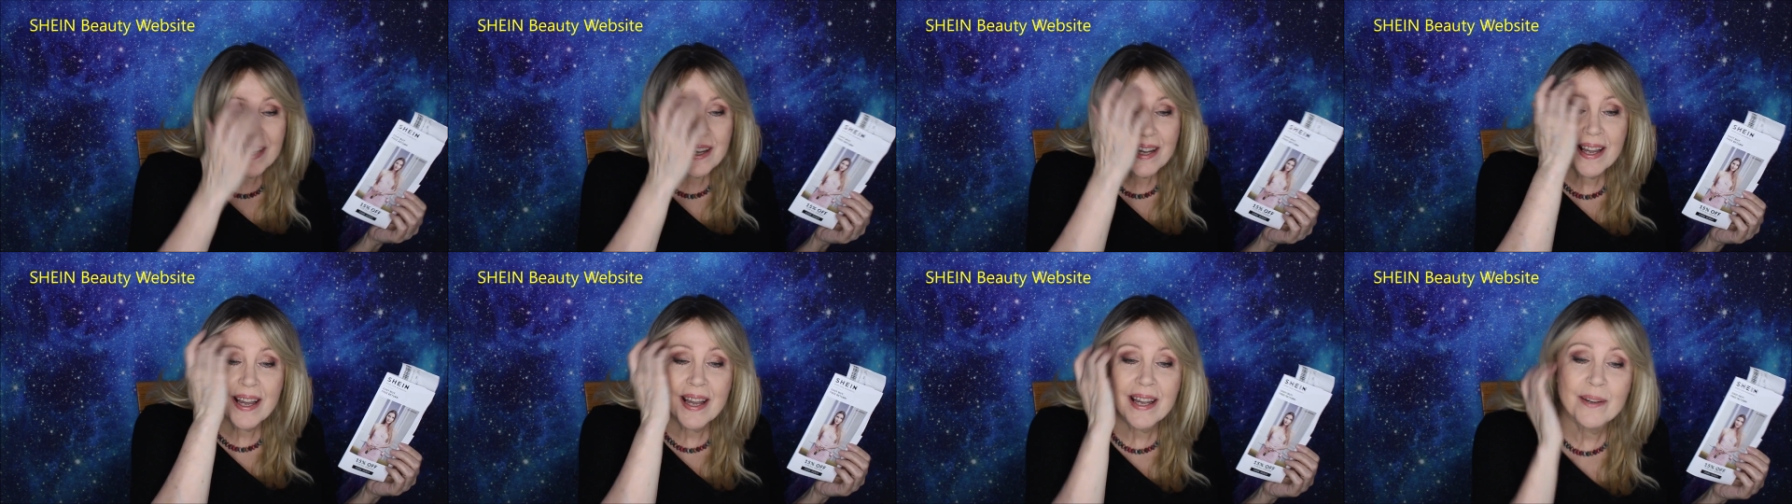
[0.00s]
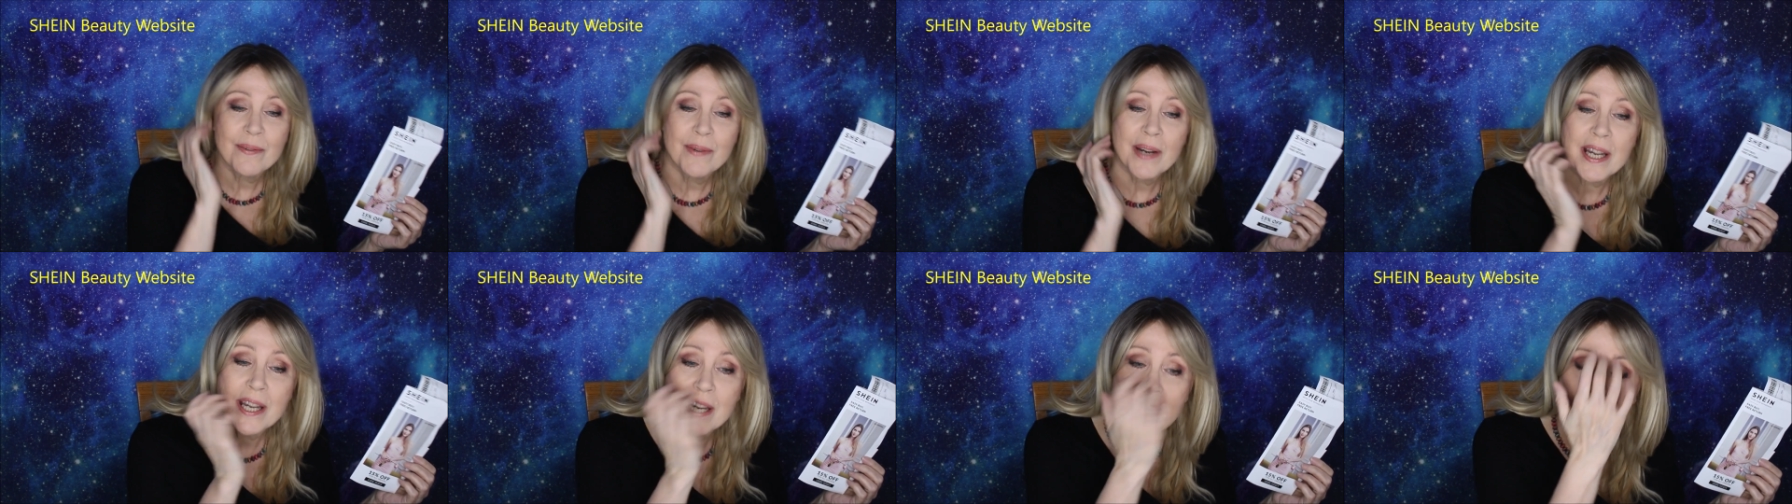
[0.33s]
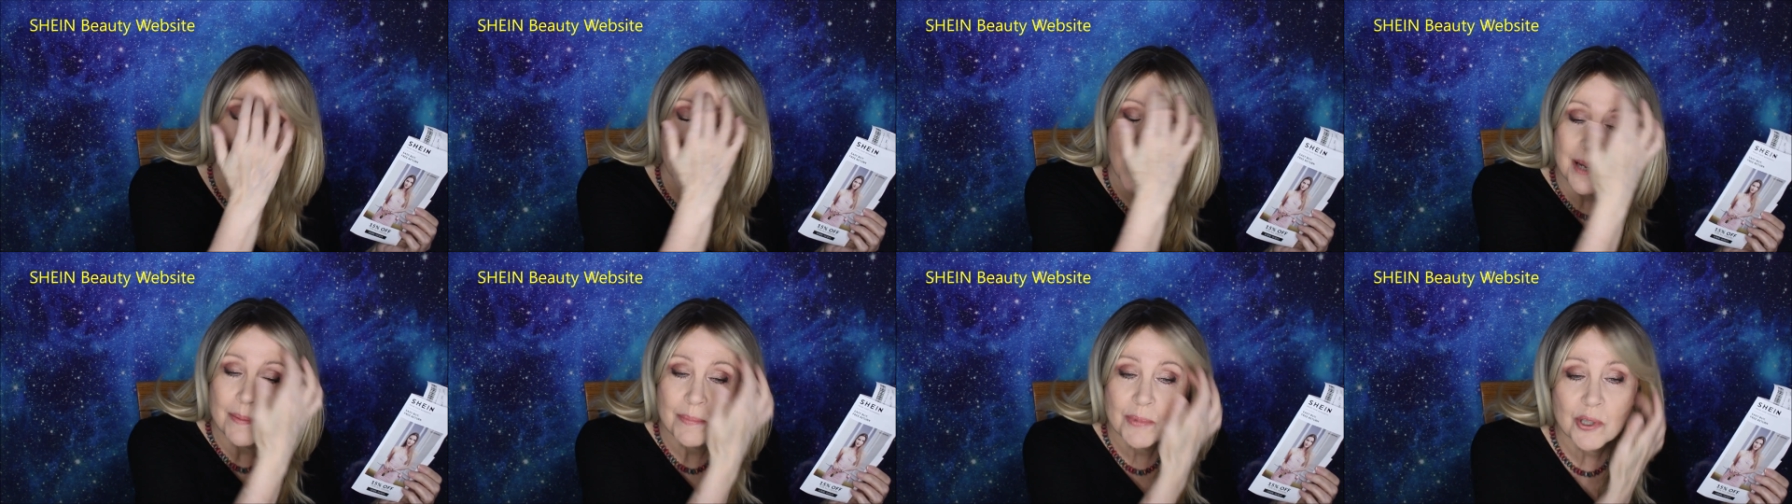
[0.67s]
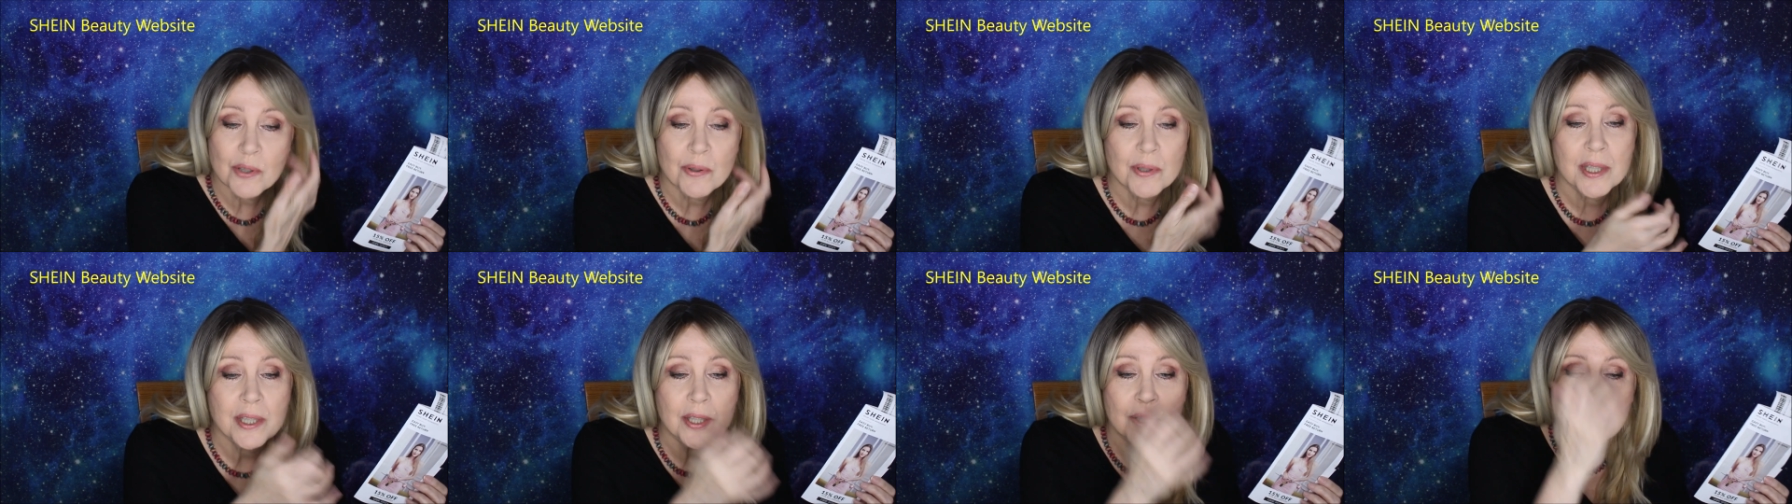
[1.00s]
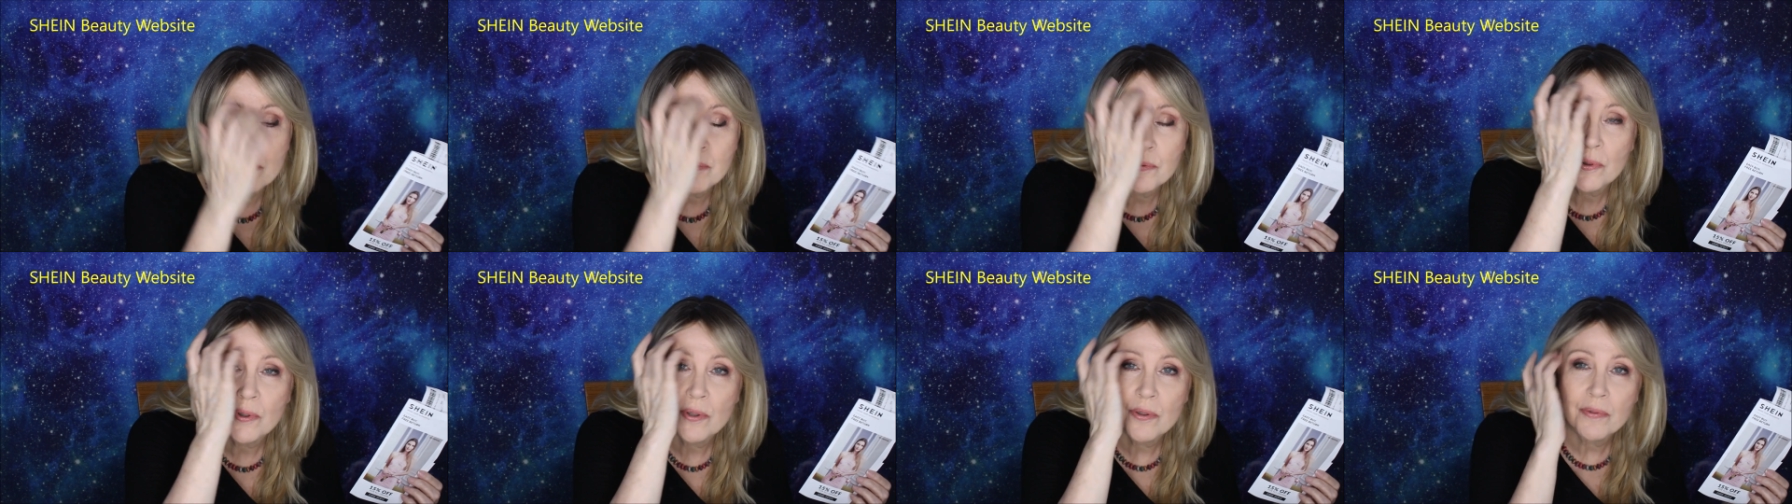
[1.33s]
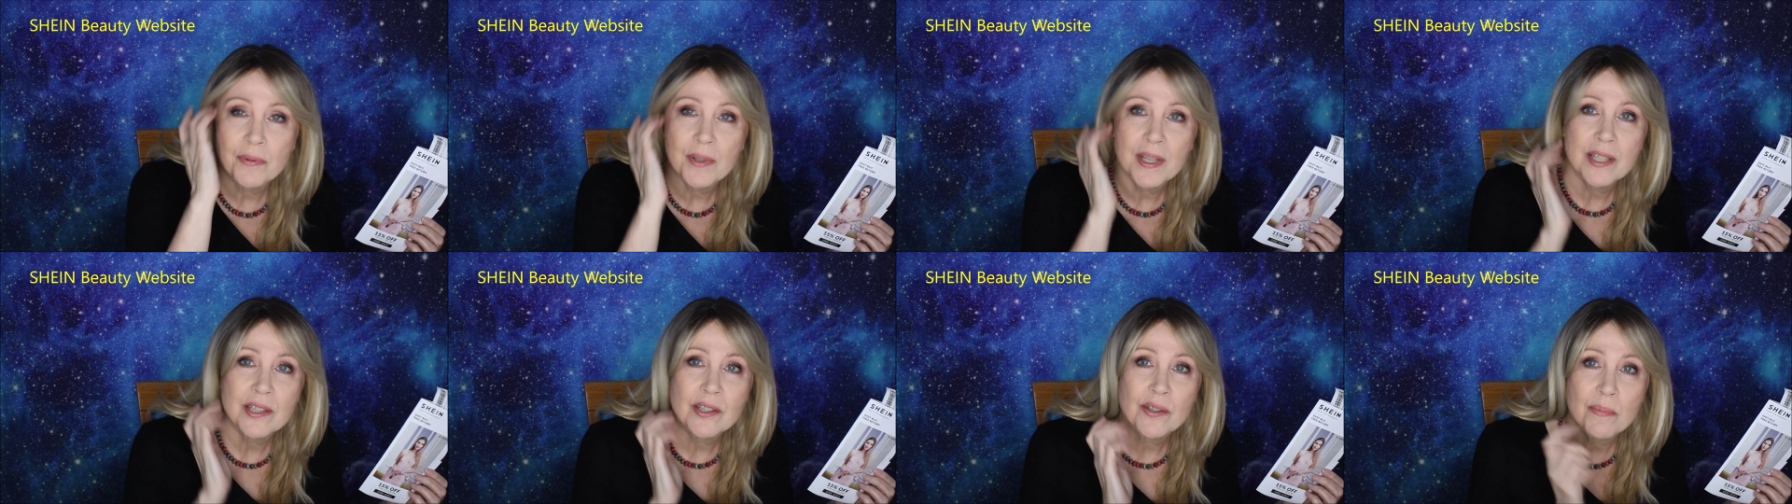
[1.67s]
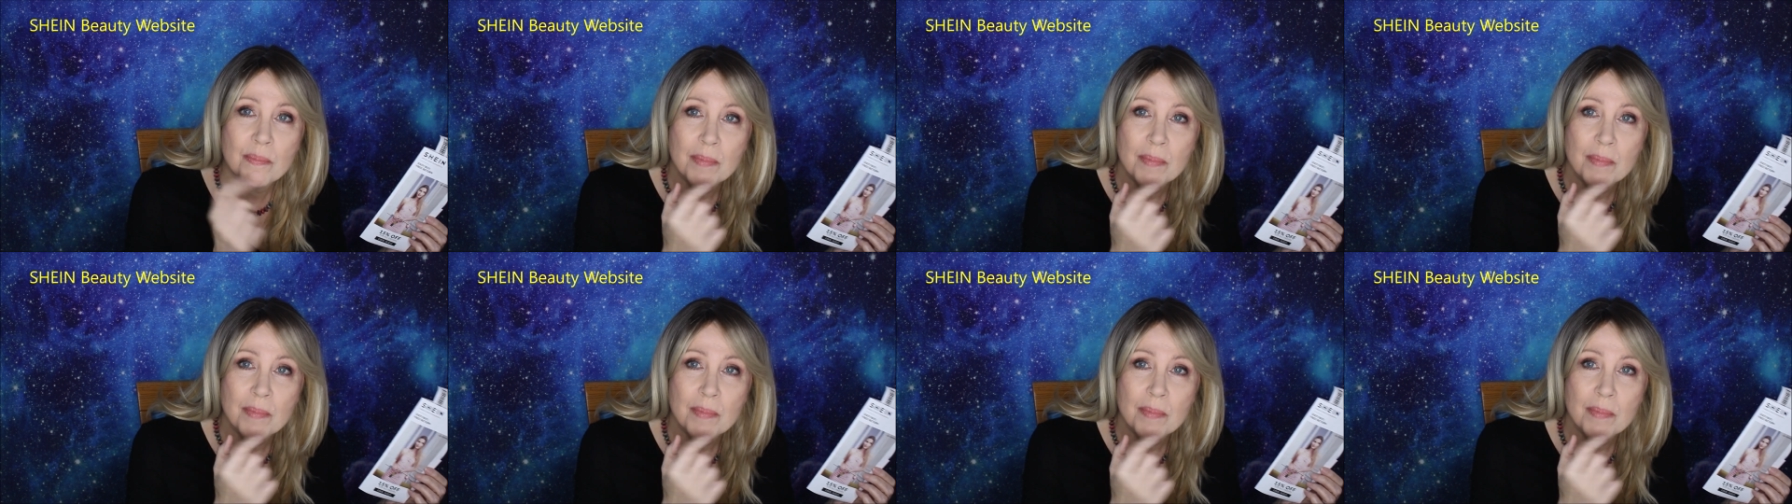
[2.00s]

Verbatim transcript: Anyway, I'm doing a full face of